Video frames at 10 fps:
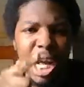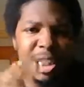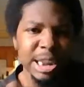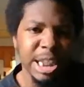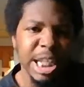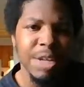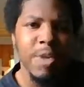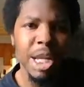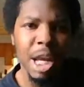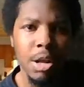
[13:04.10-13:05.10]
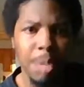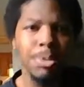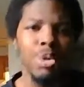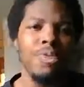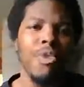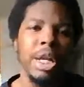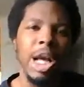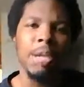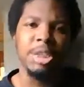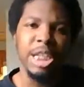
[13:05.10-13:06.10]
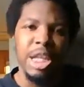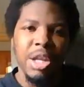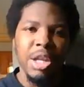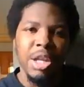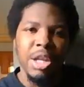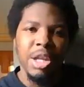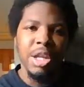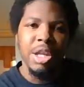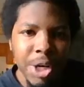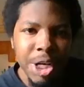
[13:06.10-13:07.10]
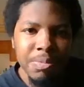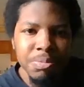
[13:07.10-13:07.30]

I say it right now, like I'm doing right now. I'm saying it in your face, my friend.